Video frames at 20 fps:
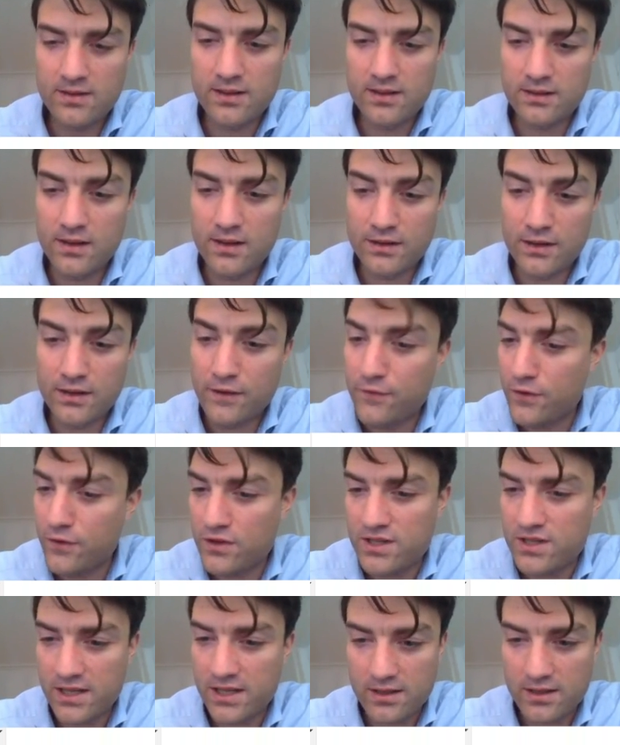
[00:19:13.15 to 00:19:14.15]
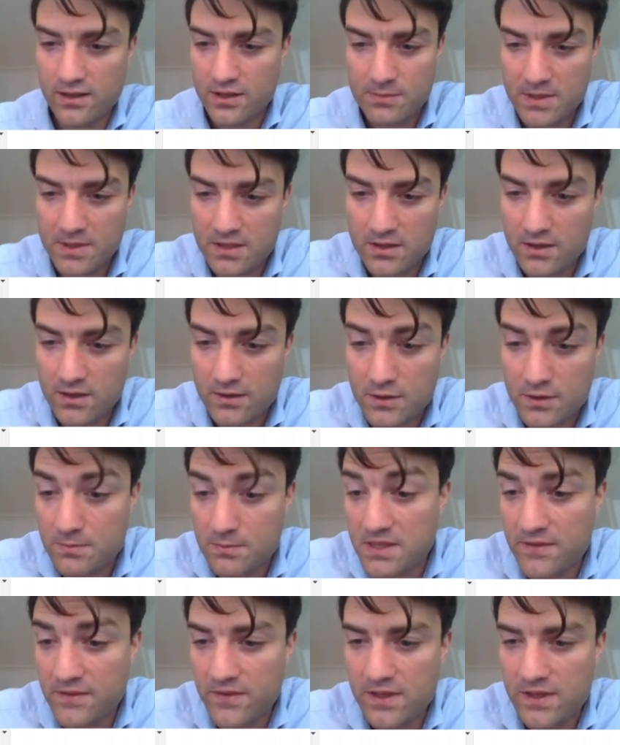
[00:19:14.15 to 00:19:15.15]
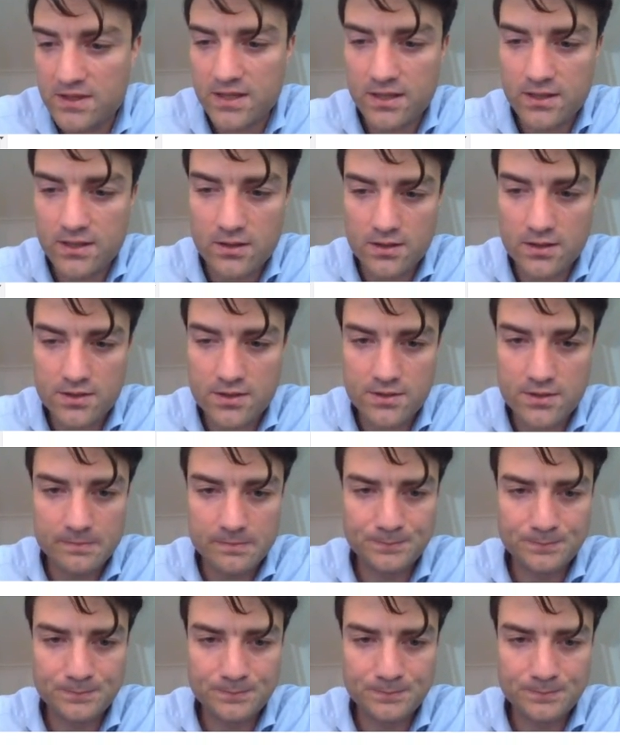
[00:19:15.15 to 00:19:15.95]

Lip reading: a different specific technology.